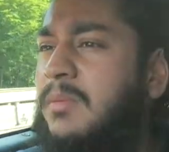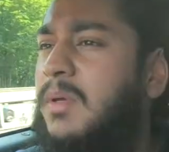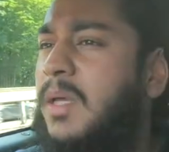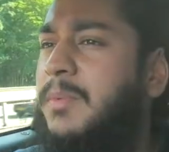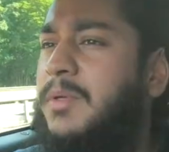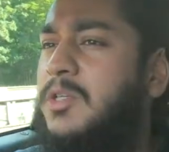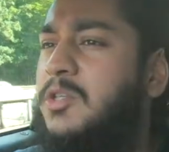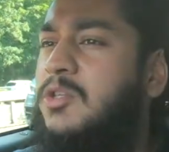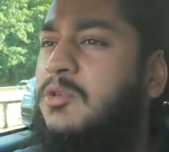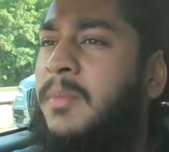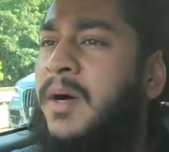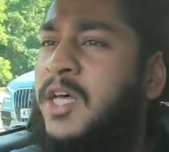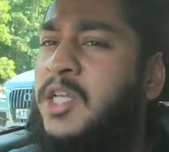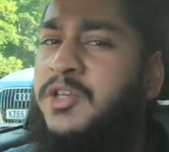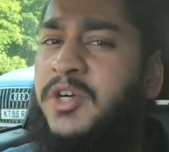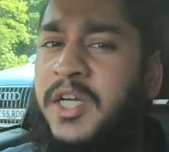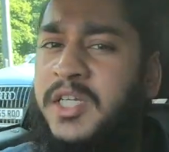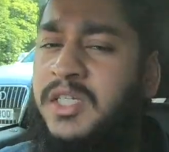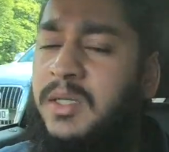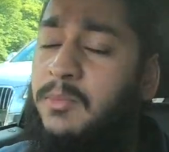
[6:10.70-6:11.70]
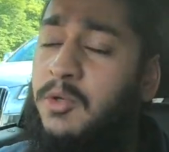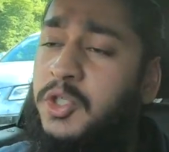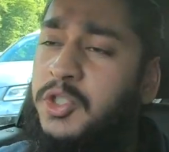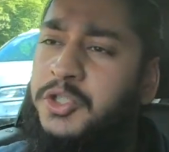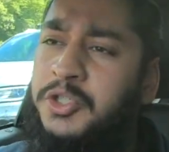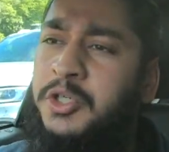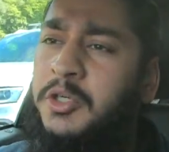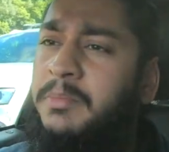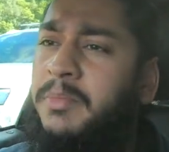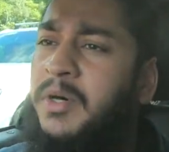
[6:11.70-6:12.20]
maybe to do my address, I'm not
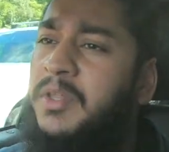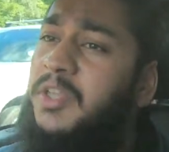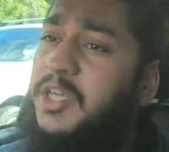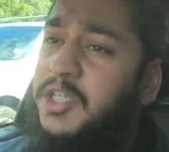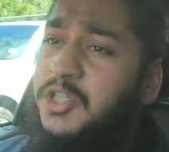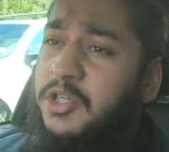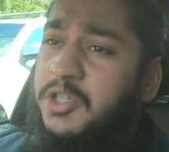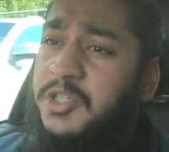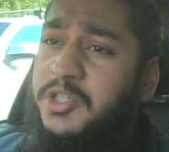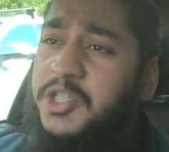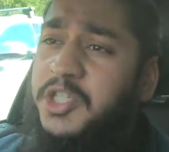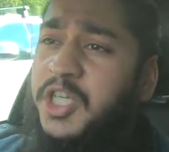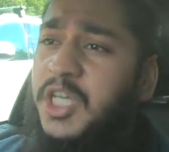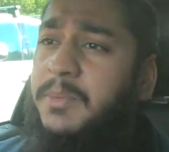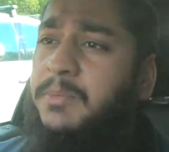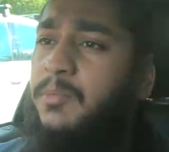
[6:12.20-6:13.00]
sure. But the insurance is cheap,